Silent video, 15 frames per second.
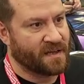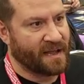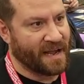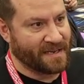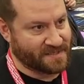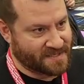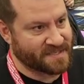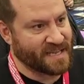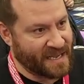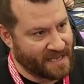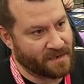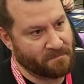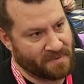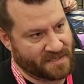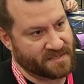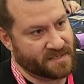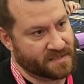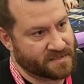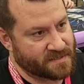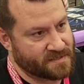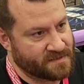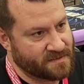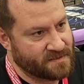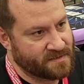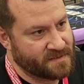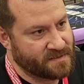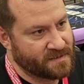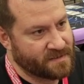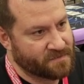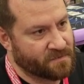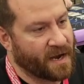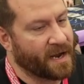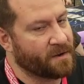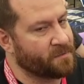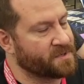and stay in business, right?